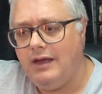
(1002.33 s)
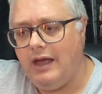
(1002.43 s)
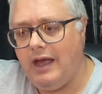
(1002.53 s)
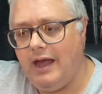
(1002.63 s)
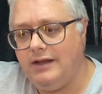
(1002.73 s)

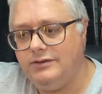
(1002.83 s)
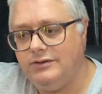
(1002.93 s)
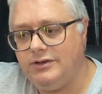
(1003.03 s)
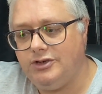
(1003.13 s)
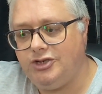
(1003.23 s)

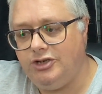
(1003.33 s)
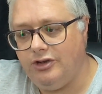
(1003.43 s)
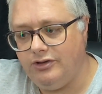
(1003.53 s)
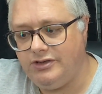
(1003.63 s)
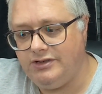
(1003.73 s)
and she
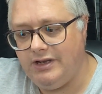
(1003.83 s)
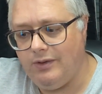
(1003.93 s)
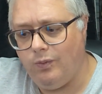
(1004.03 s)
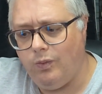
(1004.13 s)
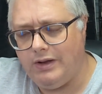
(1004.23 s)
uses
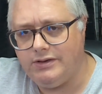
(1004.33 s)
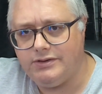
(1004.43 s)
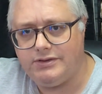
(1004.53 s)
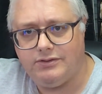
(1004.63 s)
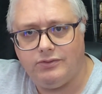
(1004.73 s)
it
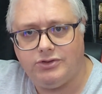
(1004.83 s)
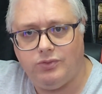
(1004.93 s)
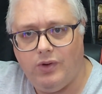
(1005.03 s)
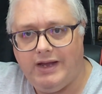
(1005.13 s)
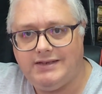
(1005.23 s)
once or
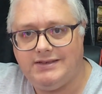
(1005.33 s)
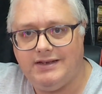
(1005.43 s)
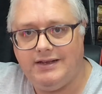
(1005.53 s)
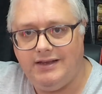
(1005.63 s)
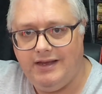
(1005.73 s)
twice
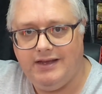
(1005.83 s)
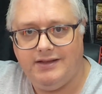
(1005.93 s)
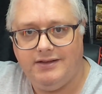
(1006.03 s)
a year.